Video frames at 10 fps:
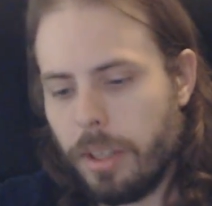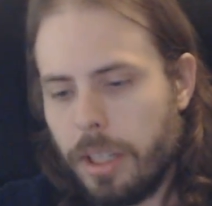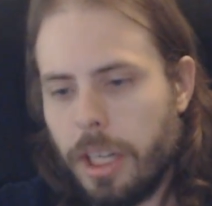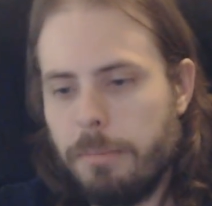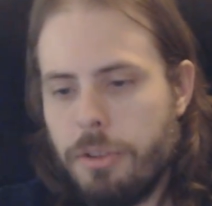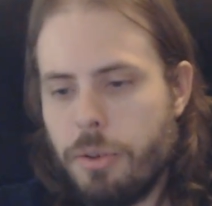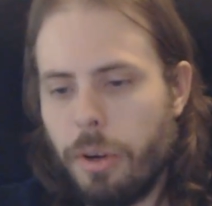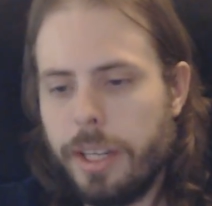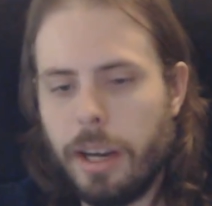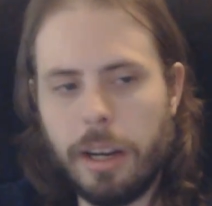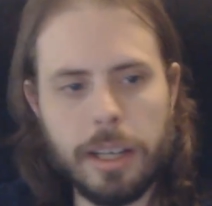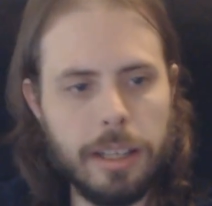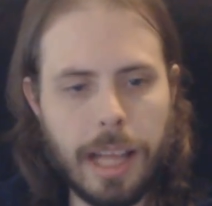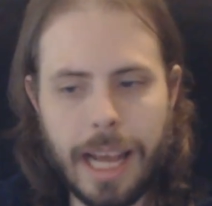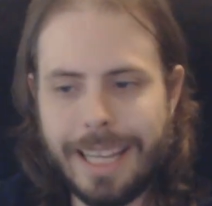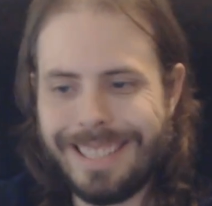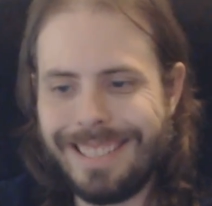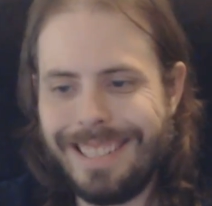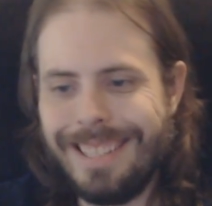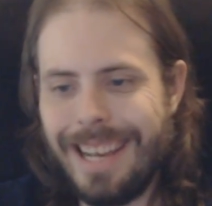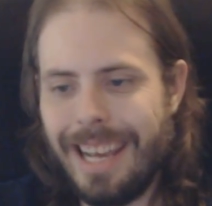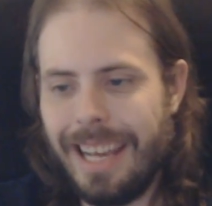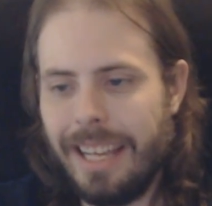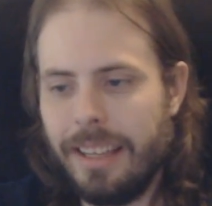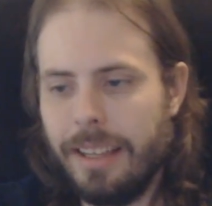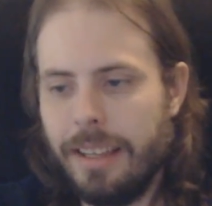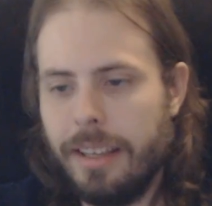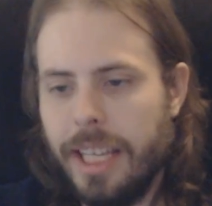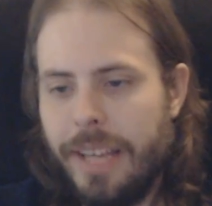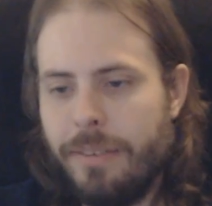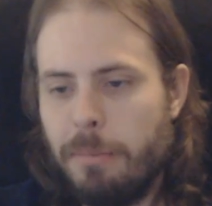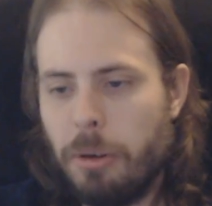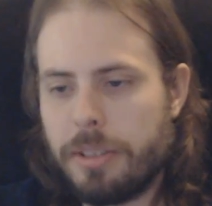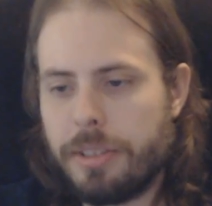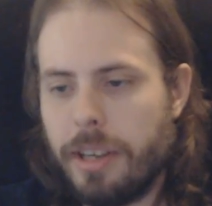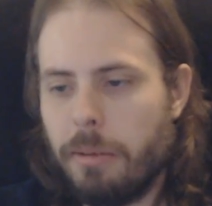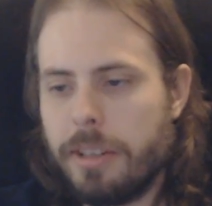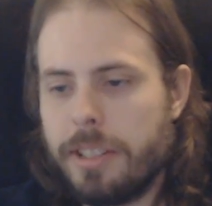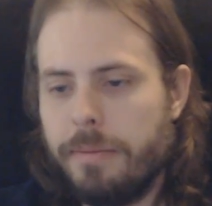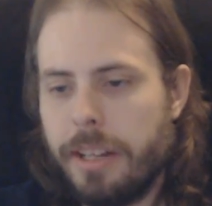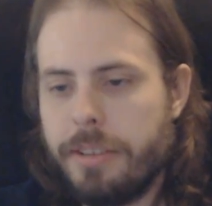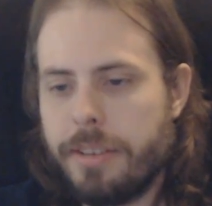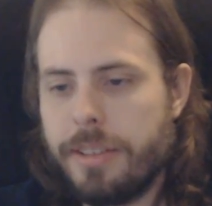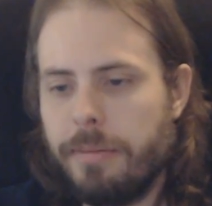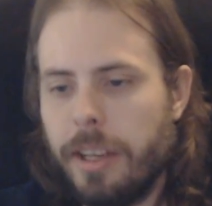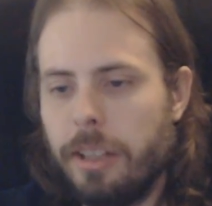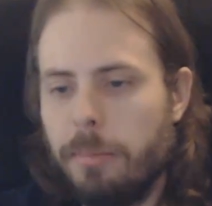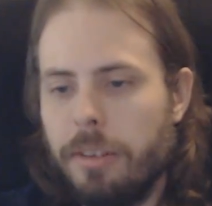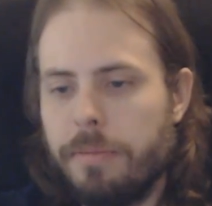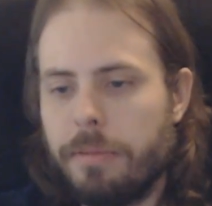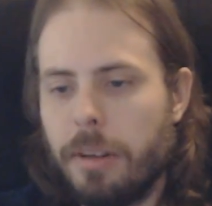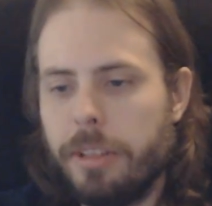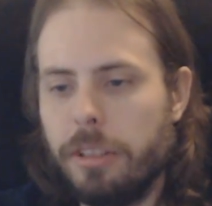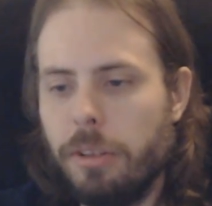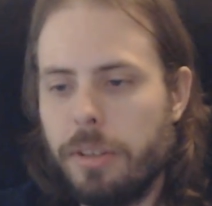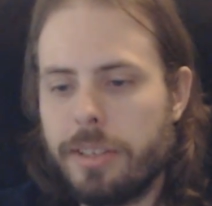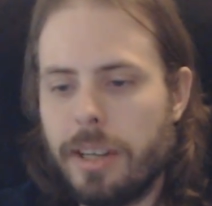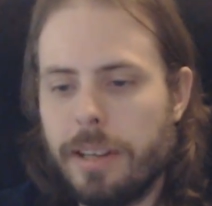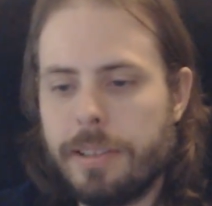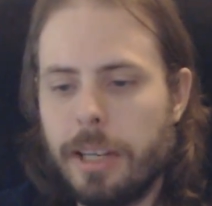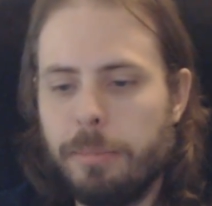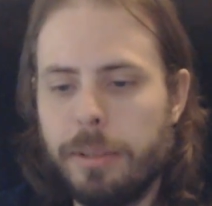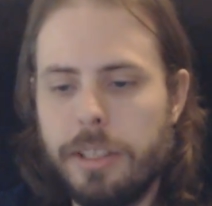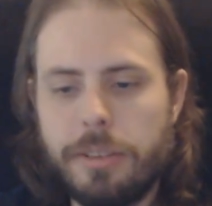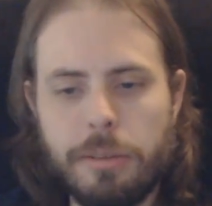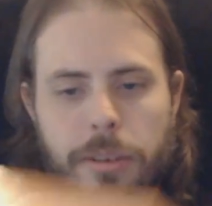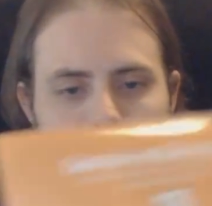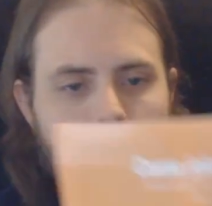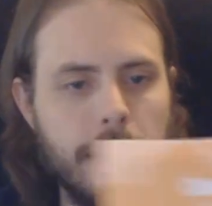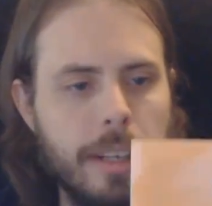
come join our alliance today. Even more Star Wars adventures available from the LucasArts Company store.